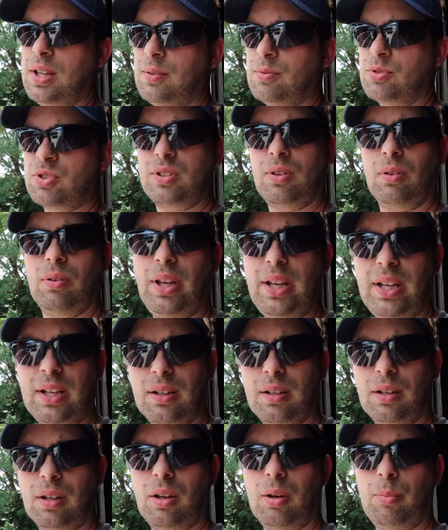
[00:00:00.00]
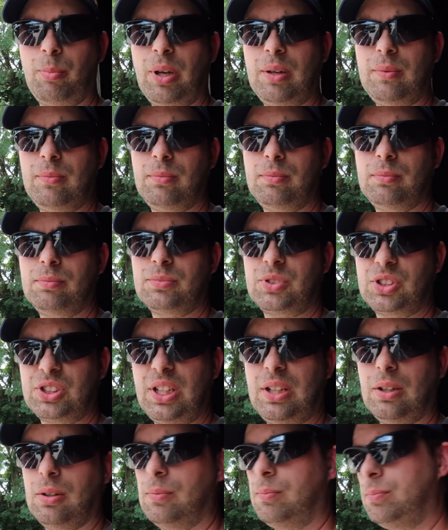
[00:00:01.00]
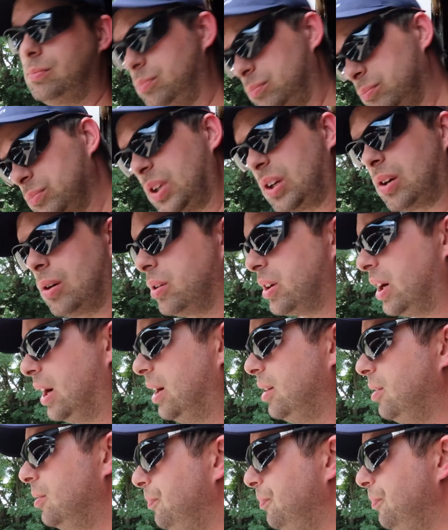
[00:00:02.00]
was still leaking a little bit. Still, I'm like, okay.